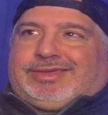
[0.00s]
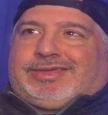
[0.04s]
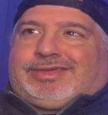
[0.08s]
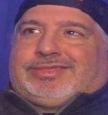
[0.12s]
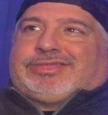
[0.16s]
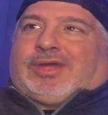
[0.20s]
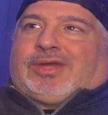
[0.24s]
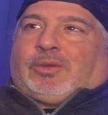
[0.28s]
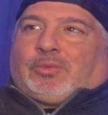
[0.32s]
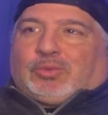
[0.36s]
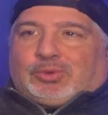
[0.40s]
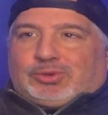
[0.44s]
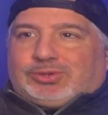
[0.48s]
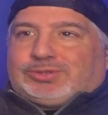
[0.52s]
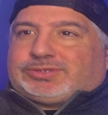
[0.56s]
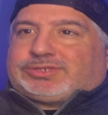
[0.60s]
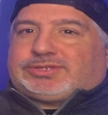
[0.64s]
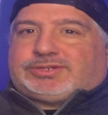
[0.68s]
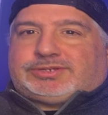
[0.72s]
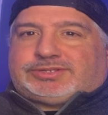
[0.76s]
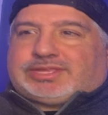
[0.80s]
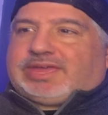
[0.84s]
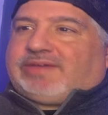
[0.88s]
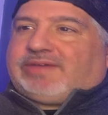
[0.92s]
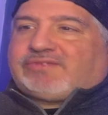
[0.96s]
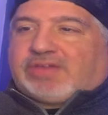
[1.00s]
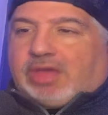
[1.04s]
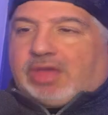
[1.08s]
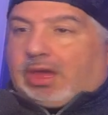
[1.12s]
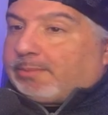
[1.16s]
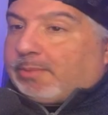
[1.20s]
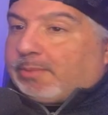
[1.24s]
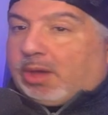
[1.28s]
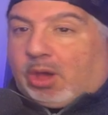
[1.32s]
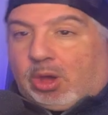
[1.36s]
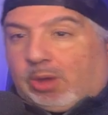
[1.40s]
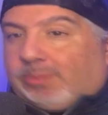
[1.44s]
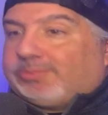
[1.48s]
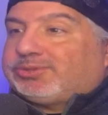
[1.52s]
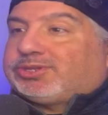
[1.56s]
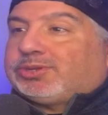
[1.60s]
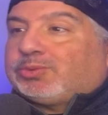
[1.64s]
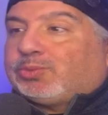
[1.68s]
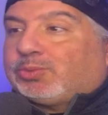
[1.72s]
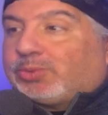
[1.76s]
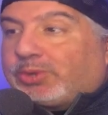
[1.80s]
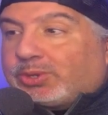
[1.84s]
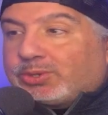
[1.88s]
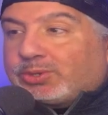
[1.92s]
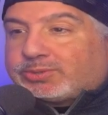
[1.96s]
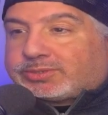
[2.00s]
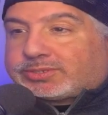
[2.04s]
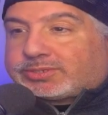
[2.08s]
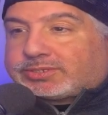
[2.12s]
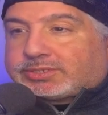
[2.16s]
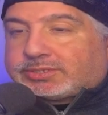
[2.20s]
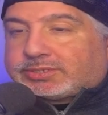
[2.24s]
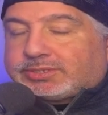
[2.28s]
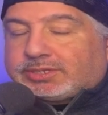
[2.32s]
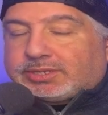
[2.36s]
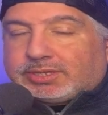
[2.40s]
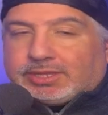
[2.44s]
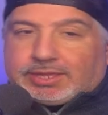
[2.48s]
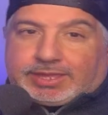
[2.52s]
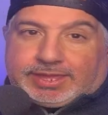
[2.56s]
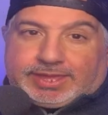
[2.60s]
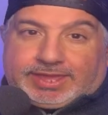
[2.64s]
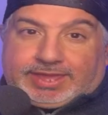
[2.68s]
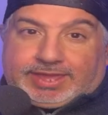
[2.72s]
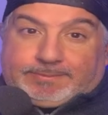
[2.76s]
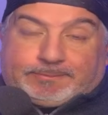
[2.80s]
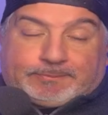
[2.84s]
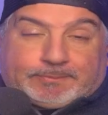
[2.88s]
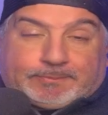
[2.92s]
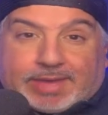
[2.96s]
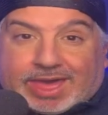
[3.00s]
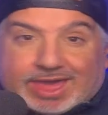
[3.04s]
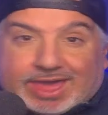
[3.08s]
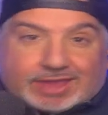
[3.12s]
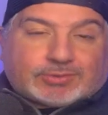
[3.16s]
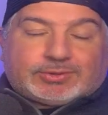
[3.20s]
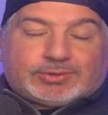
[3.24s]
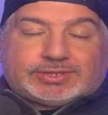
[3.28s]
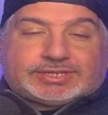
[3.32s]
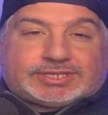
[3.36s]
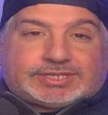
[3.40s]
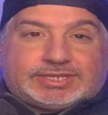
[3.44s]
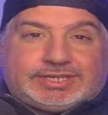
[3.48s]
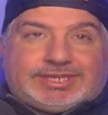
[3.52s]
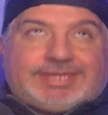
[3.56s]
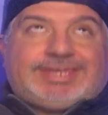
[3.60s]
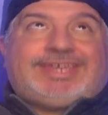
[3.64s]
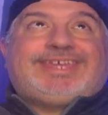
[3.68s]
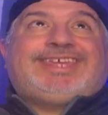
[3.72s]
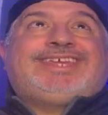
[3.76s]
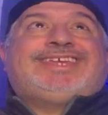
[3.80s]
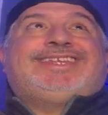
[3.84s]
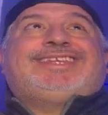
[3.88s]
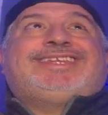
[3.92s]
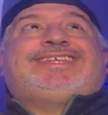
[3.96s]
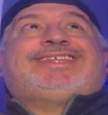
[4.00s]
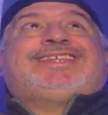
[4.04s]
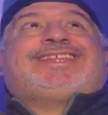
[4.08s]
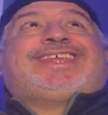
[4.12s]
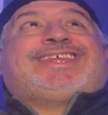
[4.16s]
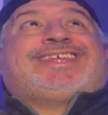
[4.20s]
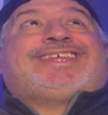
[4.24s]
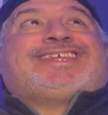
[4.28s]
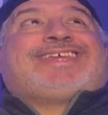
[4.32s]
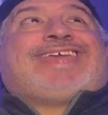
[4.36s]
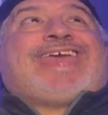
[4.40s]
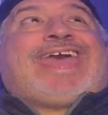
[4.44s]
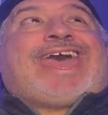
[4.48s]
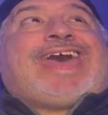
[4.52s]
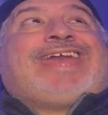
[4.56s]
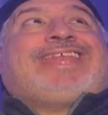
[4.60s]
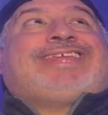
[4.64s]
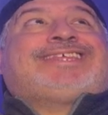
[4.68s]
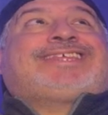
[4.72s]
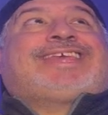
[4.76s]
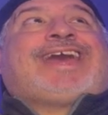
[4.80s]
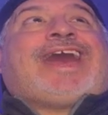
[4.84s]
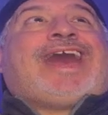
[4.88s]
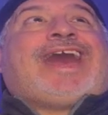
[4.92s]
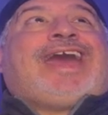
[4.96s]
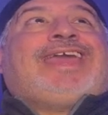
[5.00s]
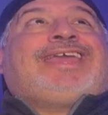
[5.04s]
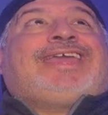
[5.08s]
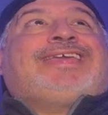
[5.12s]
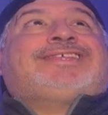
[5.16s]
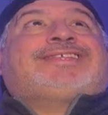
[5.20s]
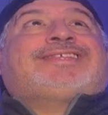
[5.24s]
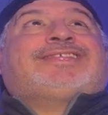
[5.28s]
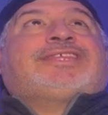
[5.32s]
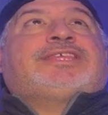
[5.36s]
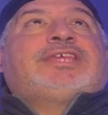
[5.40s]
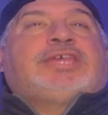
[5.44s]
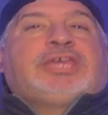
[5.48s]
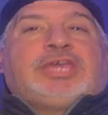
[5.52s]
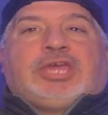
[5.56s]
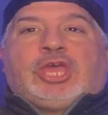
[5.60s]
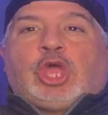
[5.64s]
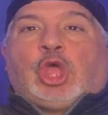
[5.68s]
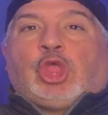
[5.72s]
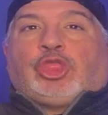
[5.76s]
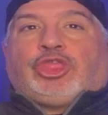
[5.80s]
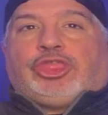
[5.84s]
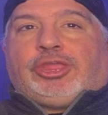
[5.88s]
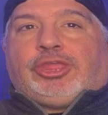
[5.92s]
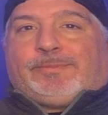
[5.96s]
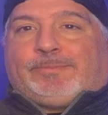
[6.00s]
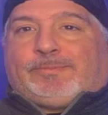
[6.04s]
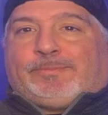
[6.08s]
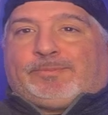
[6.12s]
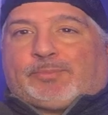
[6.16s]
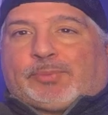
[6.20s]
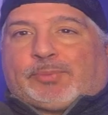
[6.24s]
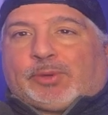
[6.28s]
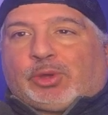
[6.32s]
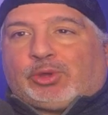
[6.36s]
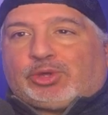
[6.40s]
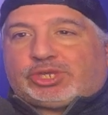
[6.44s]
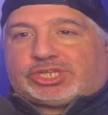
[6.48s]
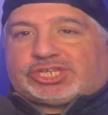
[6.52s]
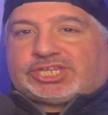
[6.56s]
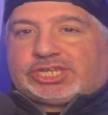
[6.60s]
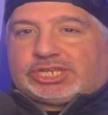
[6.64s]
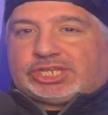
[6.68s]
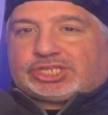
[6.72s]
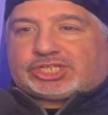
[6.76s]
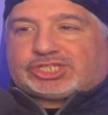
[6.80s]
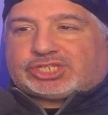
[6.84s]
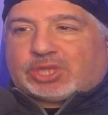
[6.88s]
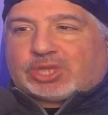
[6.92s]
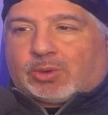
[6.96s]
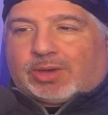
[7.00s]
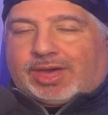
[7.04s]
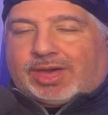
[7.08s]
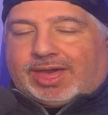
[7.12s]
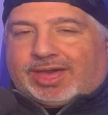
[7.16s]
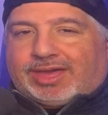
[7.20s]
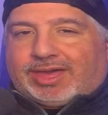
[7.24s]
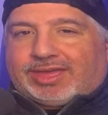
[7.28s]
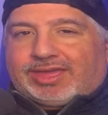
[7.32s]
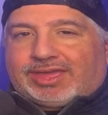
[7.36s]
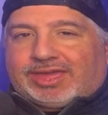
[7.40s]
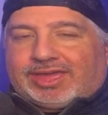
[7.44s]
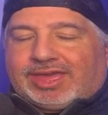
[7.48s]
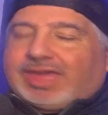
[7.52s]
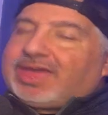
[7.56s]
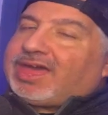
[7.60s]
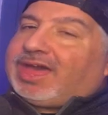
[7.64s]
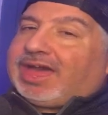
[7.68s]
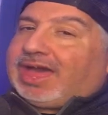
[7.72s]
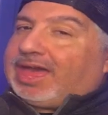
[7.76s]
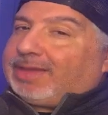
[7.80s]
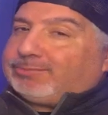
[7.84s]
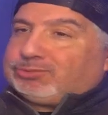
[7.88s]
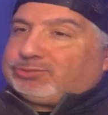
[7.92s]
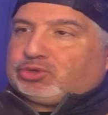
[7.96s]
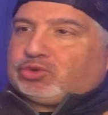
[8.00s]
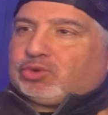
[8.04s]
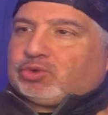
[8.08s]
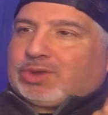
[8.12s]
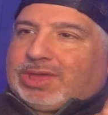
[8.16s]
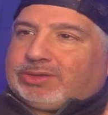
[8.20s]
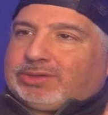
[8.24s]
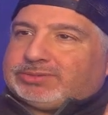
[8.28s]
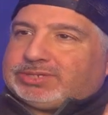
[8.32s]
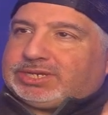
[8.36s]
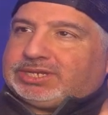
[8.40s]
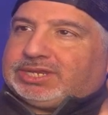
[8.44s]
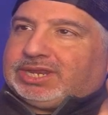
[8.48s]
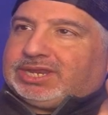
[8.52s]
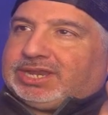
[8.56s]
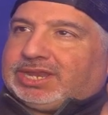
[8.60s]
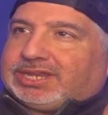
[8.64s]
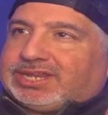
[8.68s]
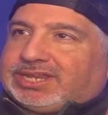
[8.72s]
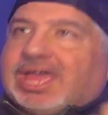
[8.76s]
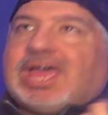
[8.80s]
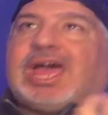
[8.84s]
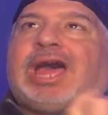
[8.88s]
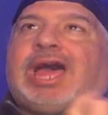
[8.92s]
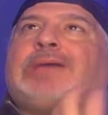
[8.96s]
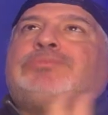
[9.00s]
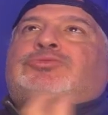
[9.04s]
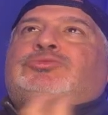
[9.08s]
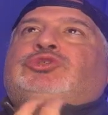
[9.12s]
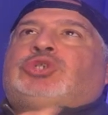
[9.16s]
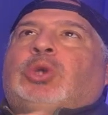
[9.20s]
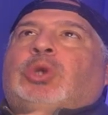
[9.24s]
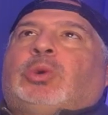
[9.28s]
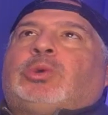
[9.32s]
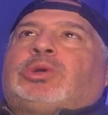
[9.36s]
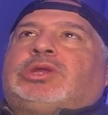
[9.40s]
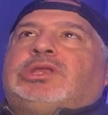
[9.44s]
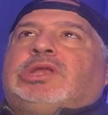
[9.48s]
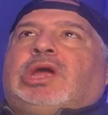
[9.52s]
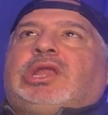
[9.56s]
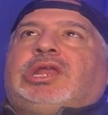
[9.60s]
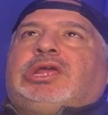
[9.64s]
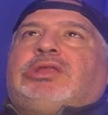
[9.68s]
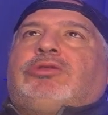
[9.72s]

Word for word: the roosters have come home to roost. Hypocrisy it is at its highest. The bullshit is so high, I'm drowning in it. I'm choking on it.